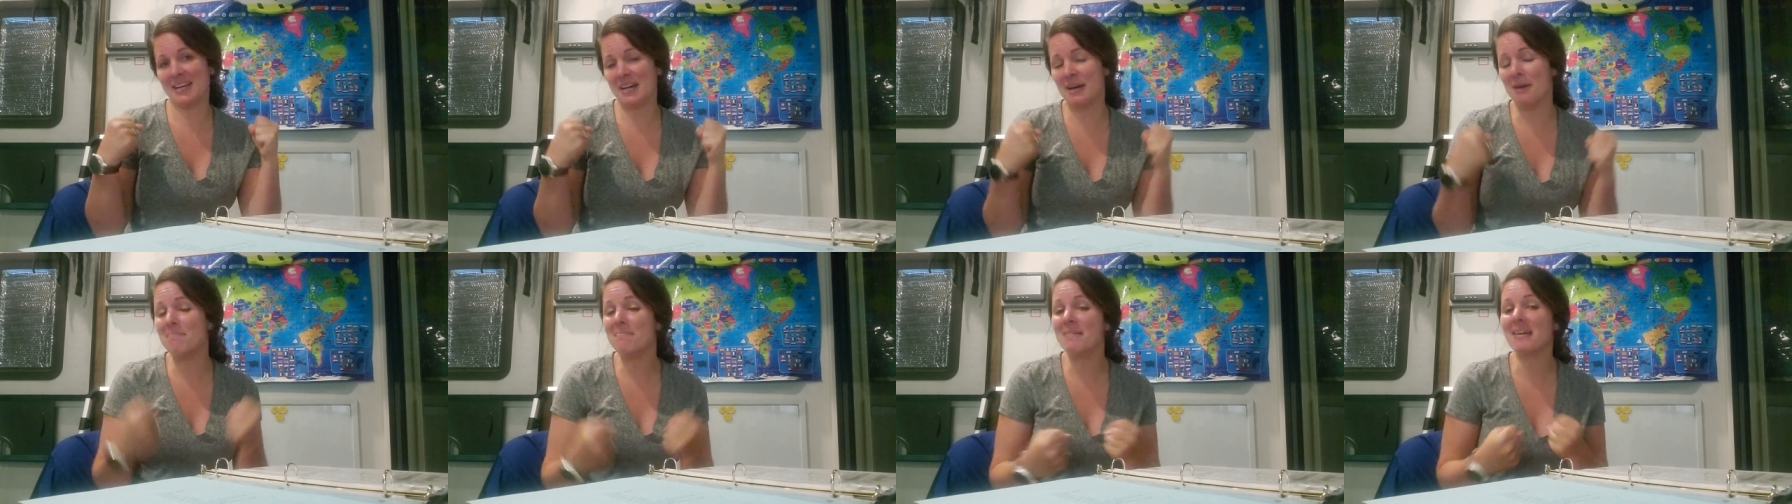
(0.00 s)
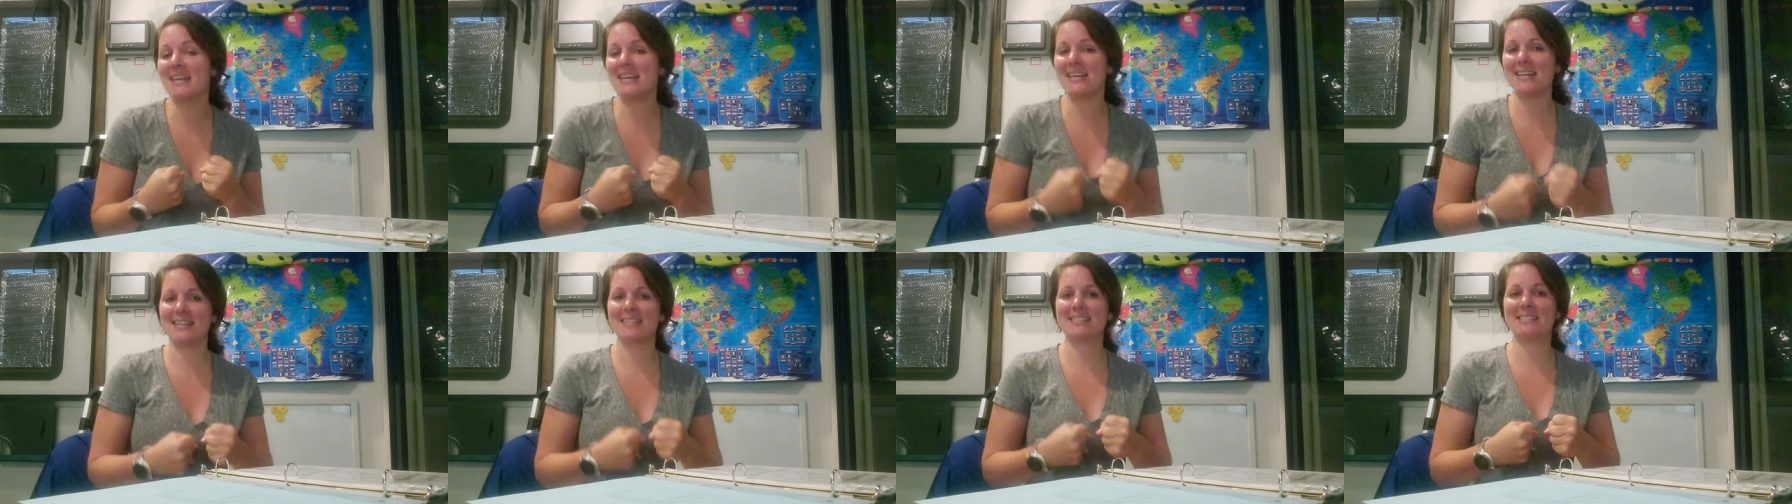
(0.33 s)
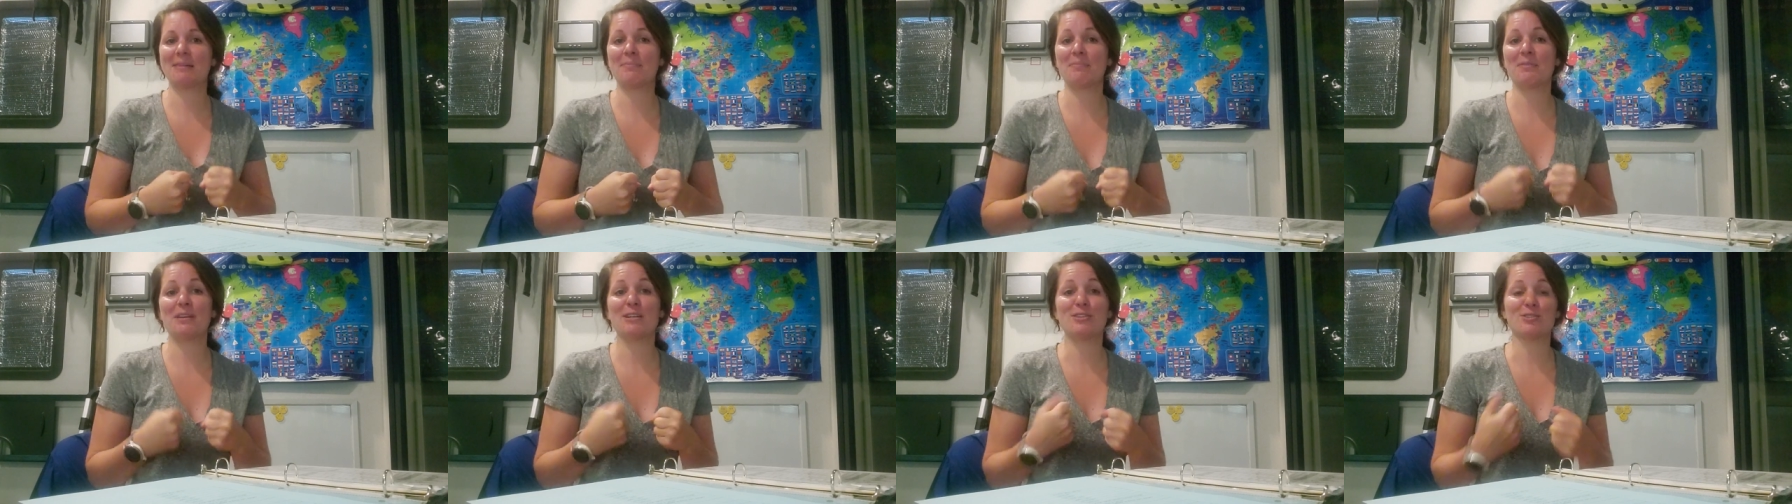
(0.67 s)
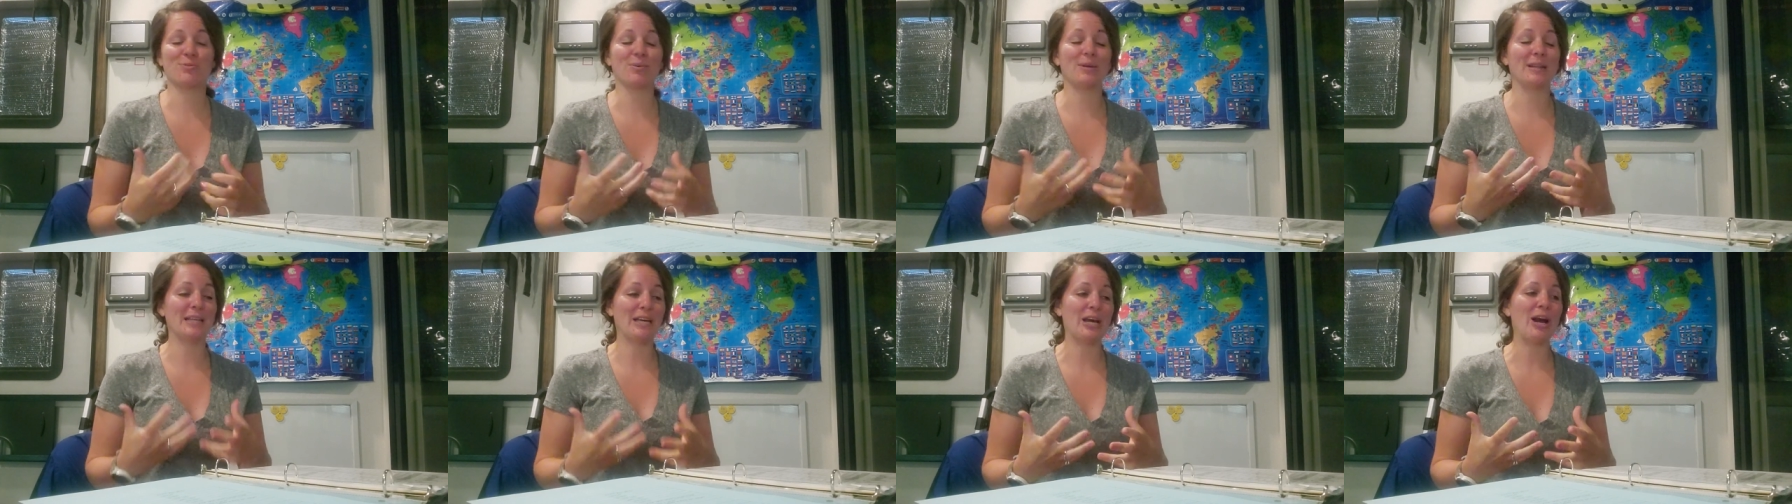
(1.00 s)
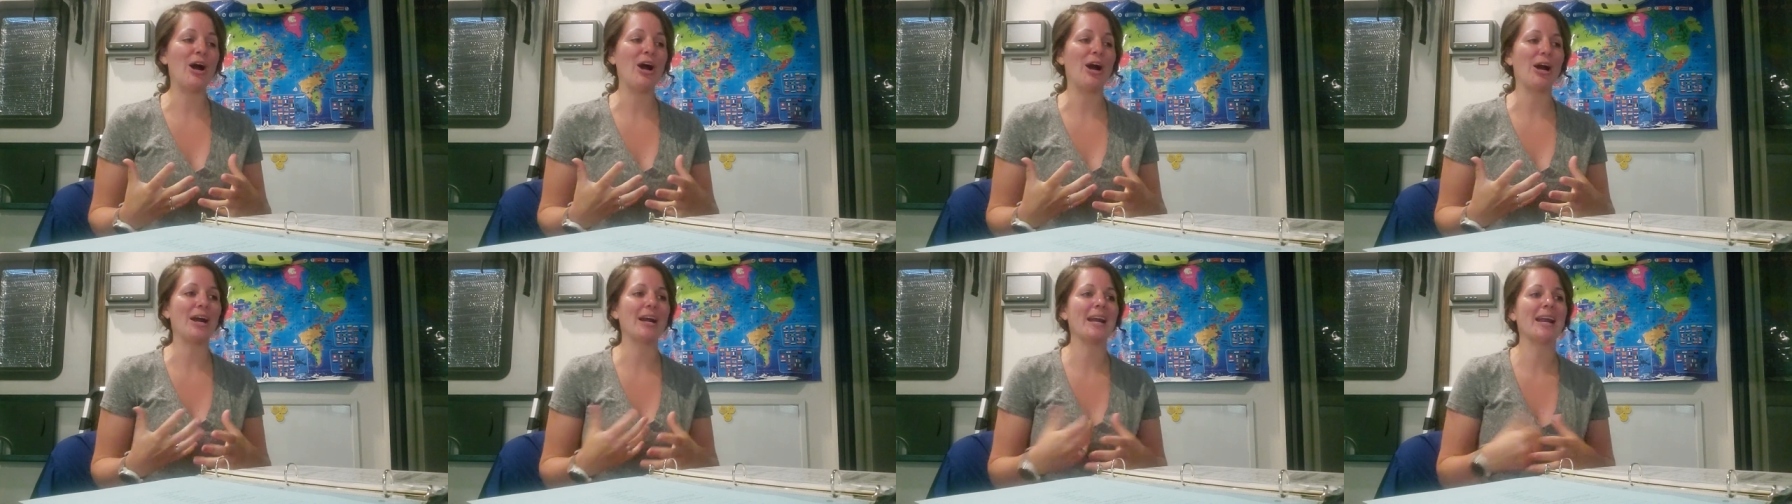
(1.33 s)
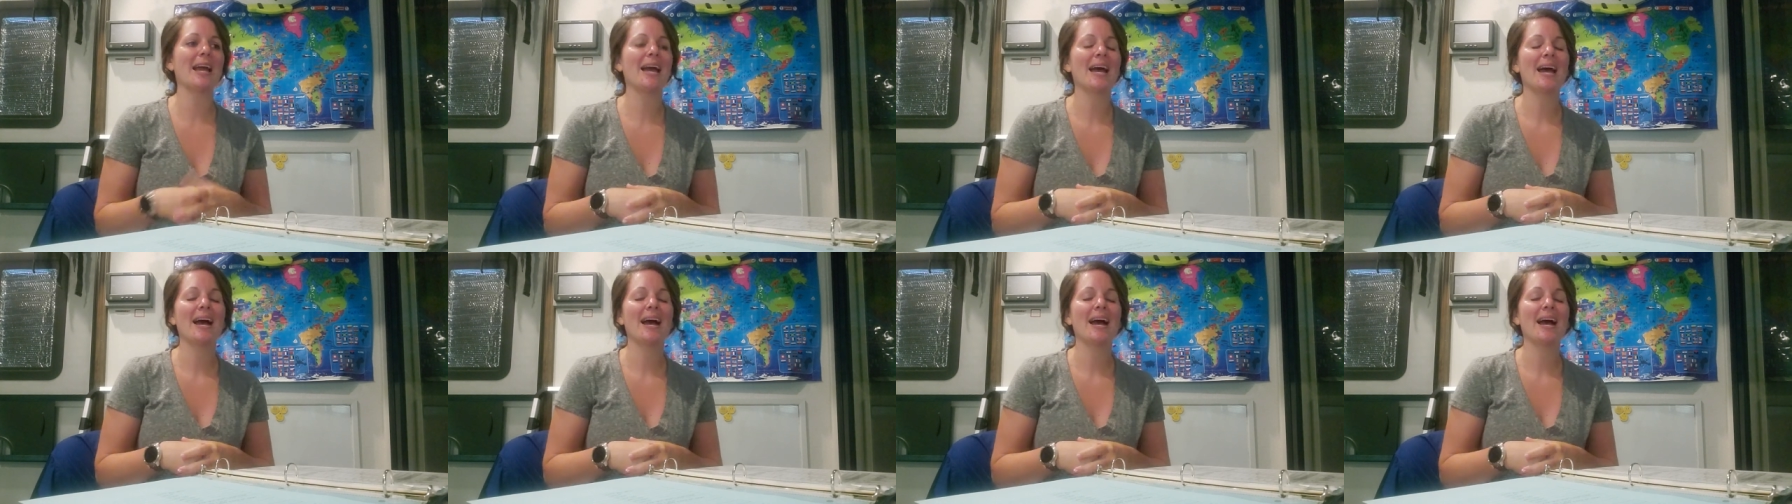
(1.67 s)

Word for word: committing to something is really hard.